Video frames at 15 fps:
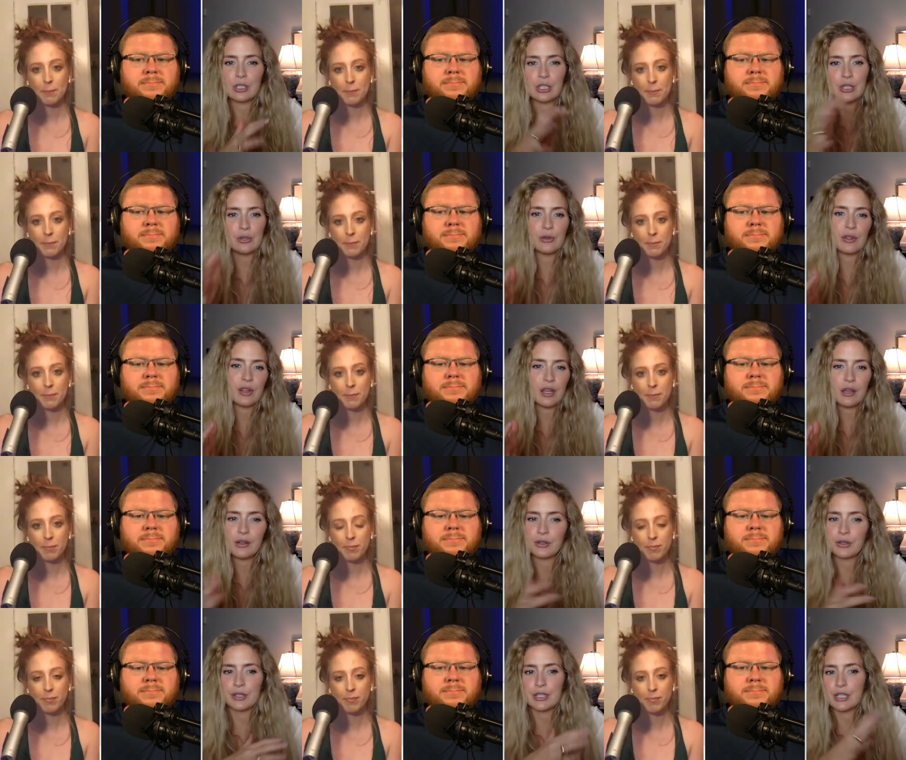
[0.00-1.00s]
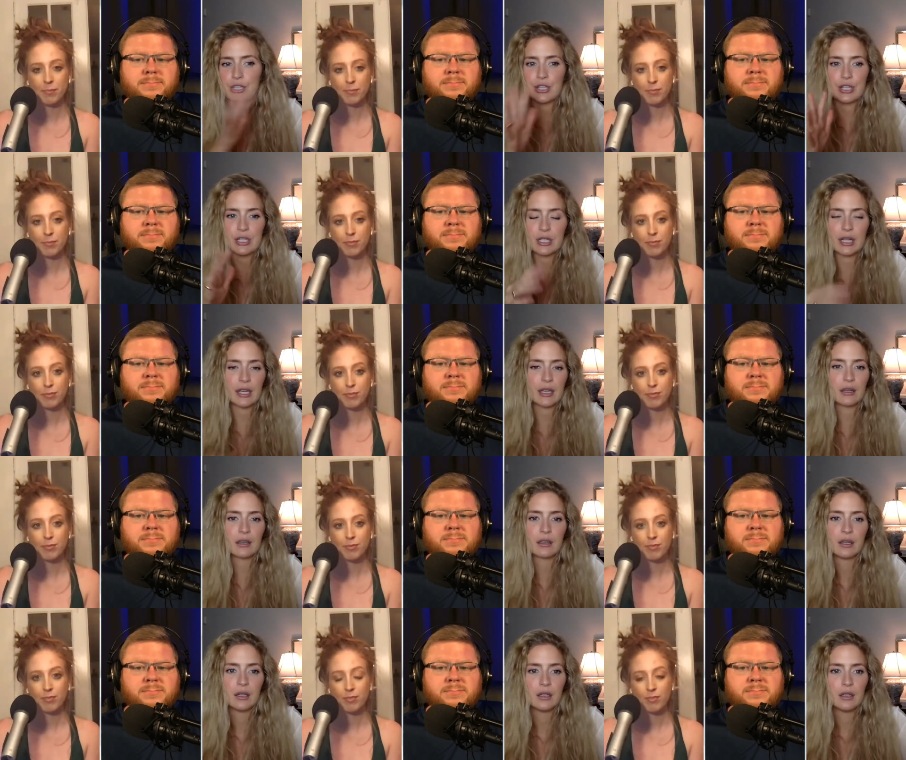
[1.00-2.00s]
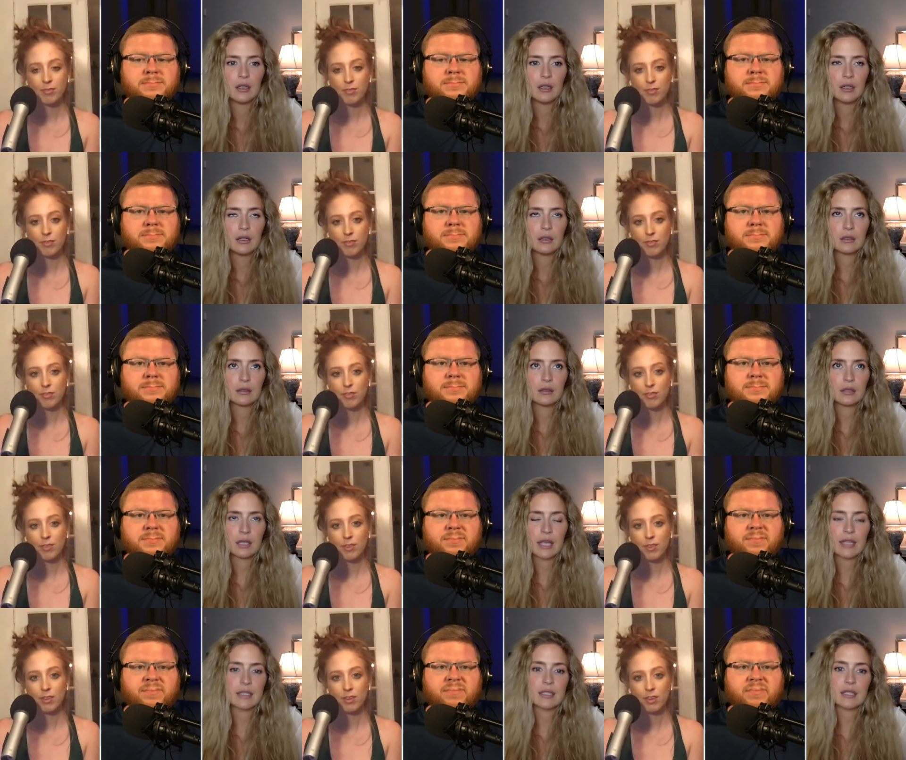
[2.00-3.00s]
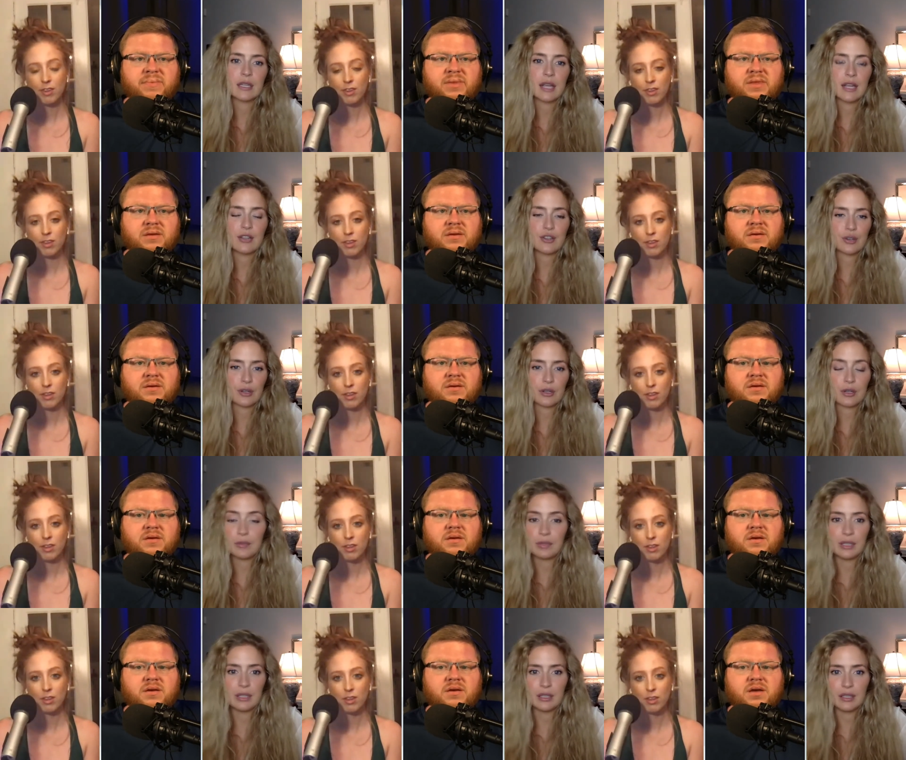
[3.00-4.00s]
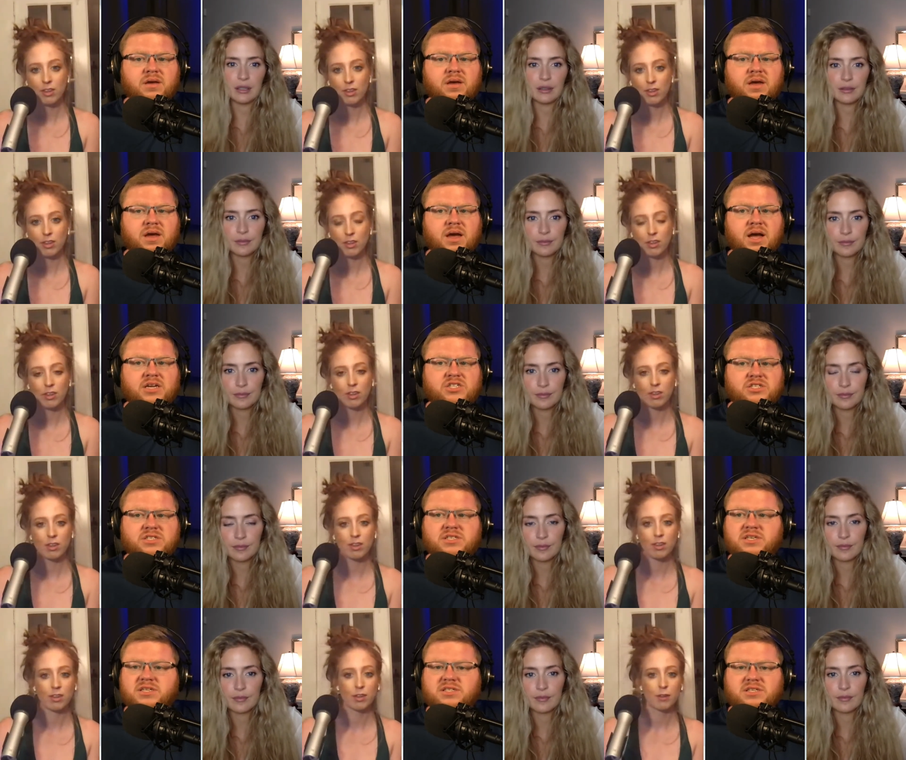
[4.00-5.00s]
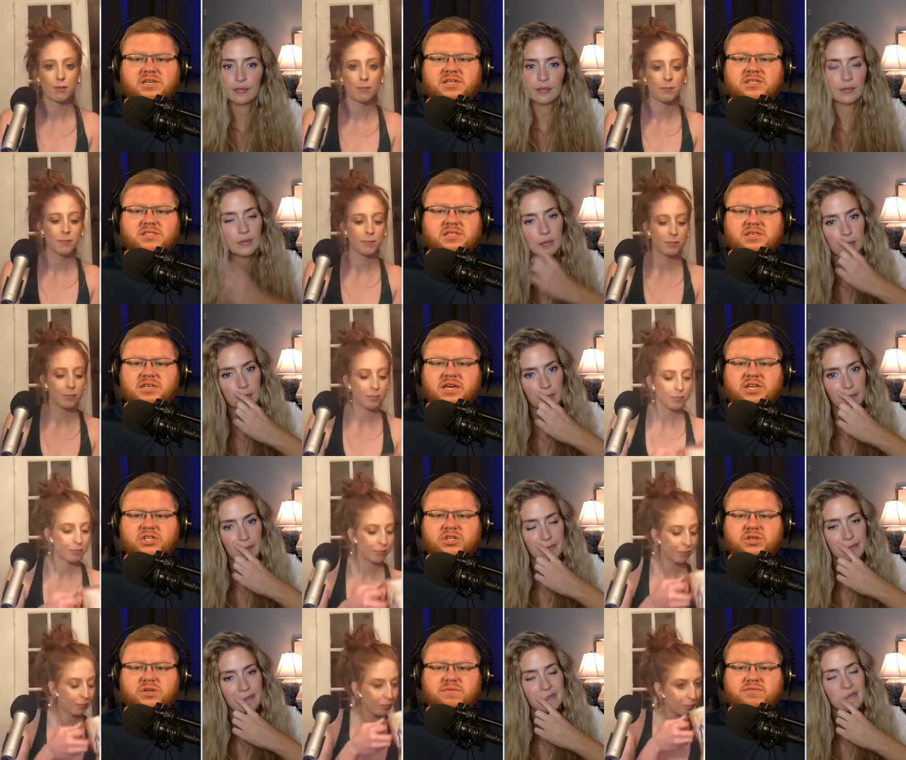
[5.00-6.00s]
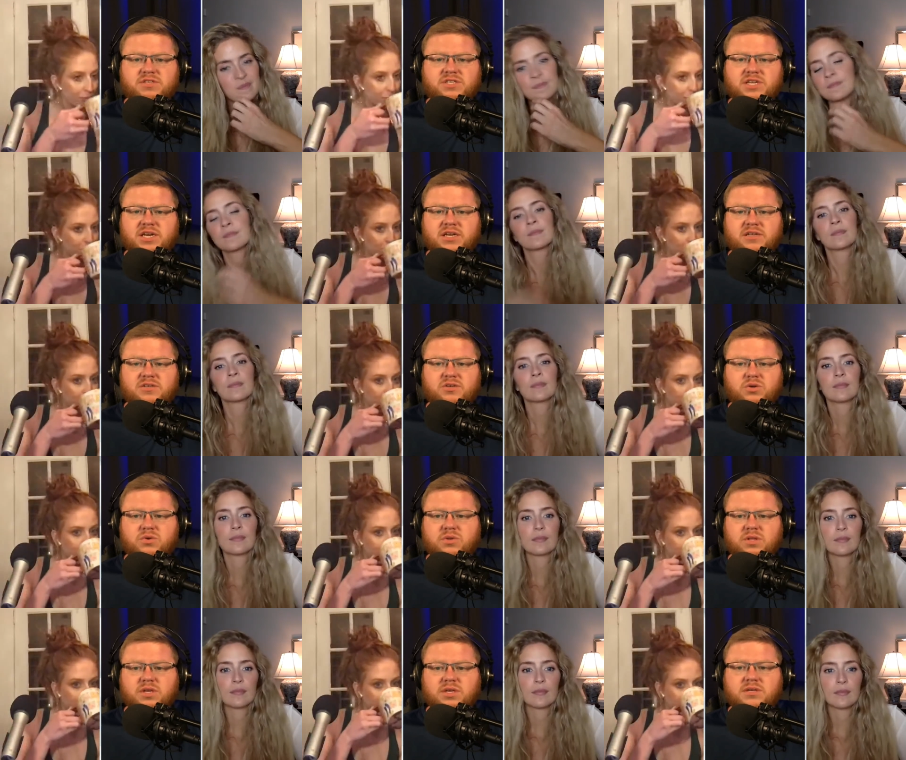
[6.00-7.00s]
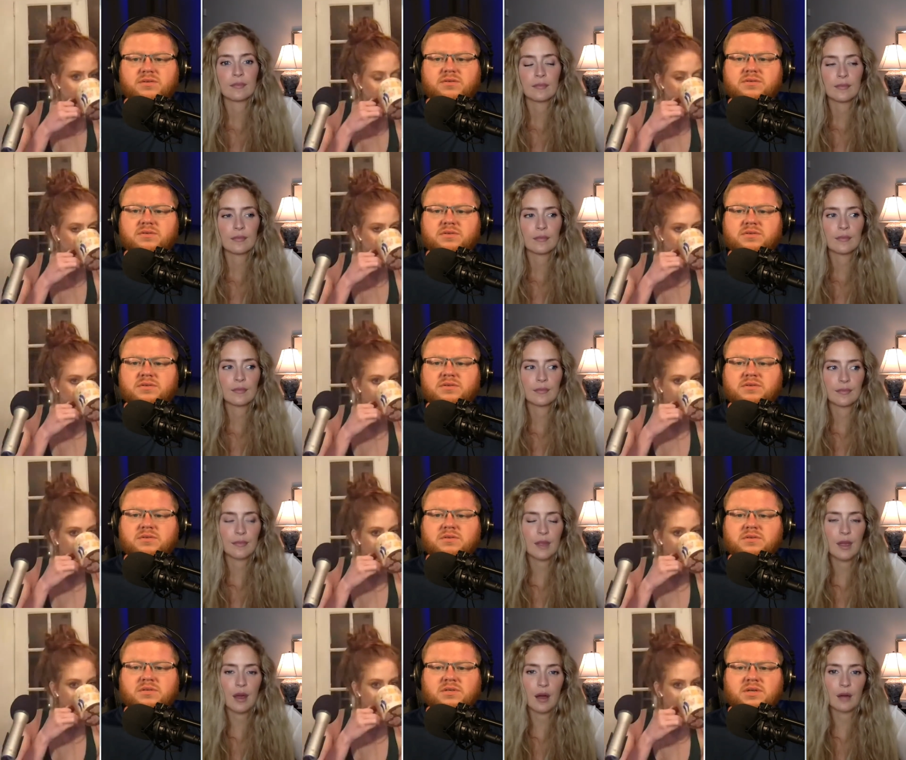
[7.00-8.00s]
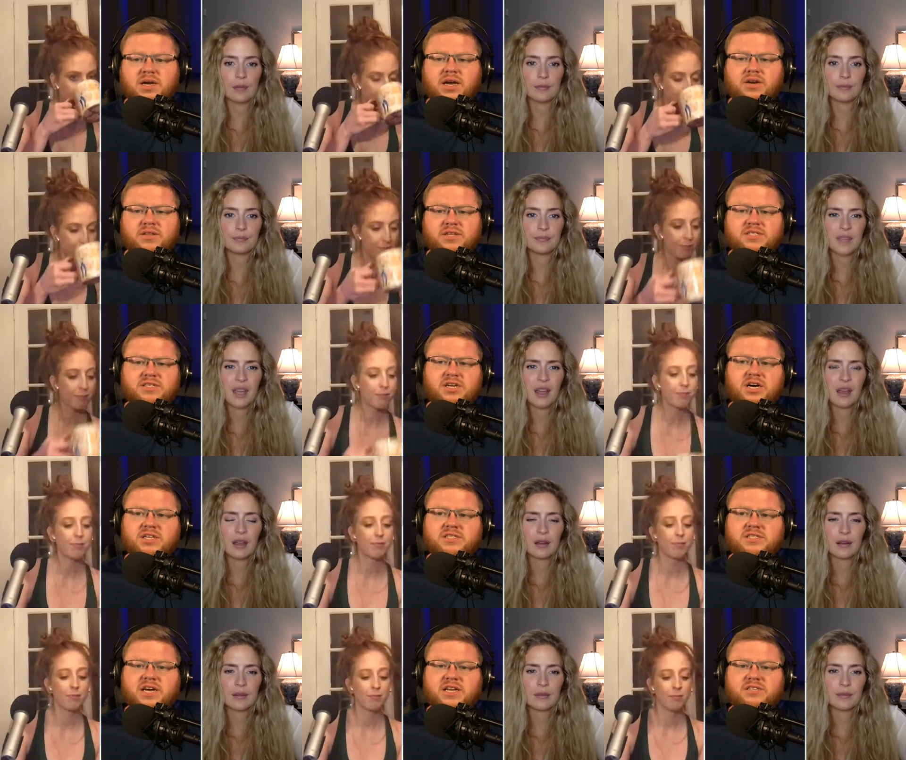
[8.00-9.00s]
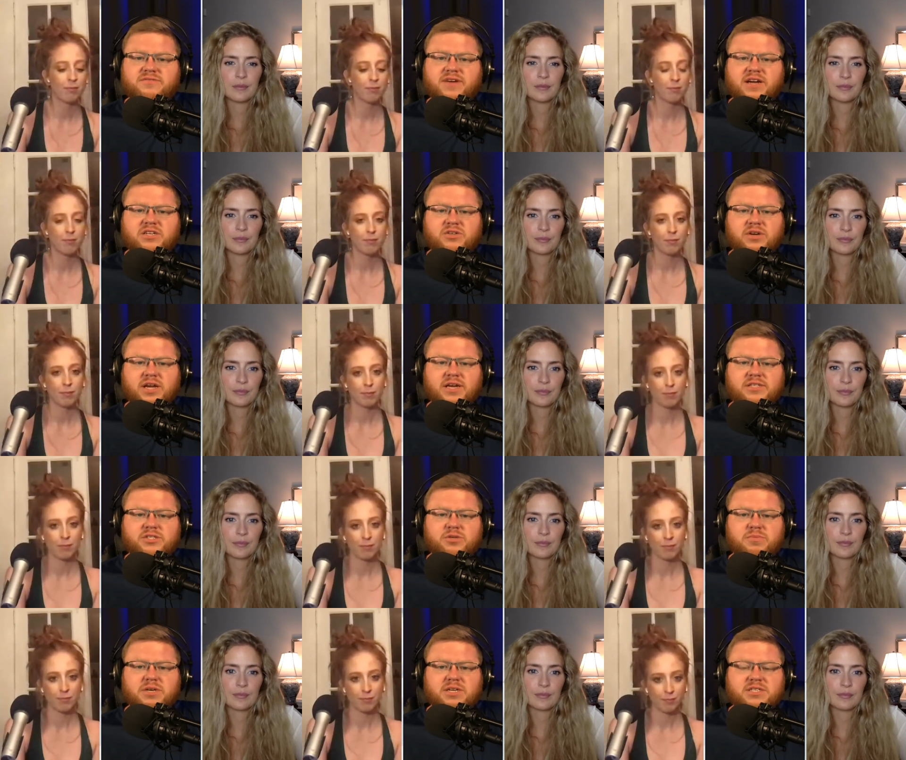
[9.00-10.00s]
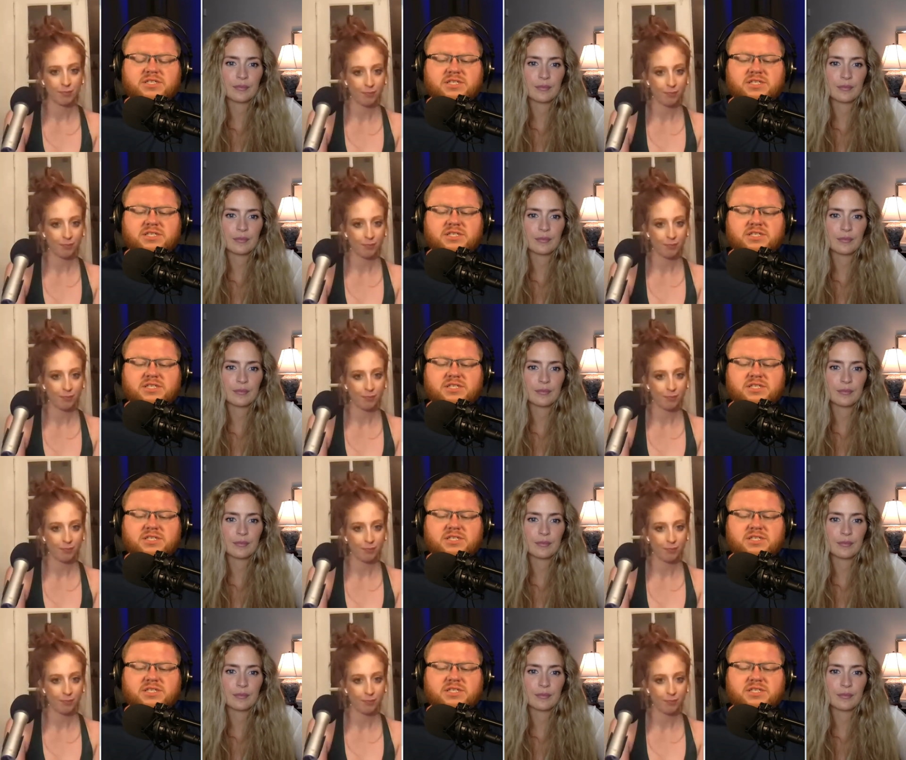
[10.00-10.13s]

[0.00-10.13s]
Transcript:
Speaker 1: do you think? Or is it just like against the nature completely?
Speaker 2: I just think it's against the nature of the state totally.
Speaker 1: Yeah.
Speaker 2: So that's an unsatisfactory answer, but I just